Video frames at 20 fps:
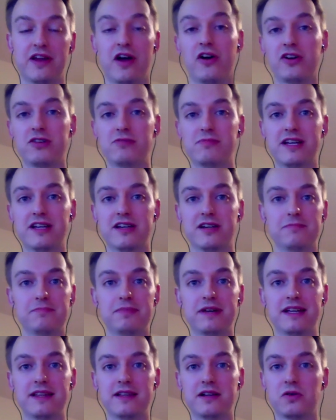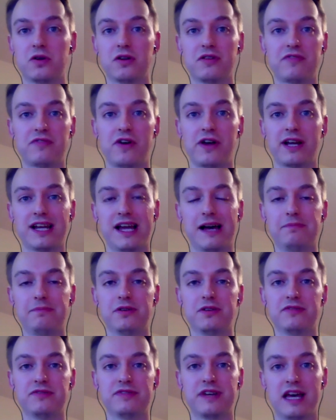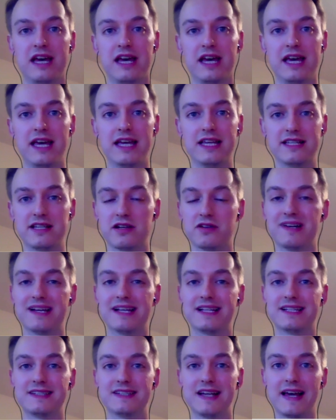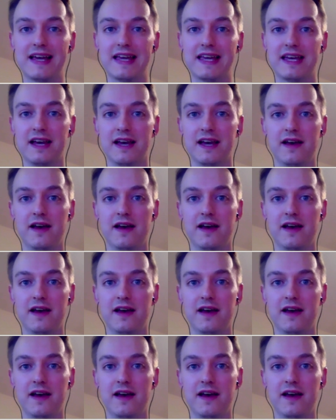and arguably could be the qualifying lap of his career today.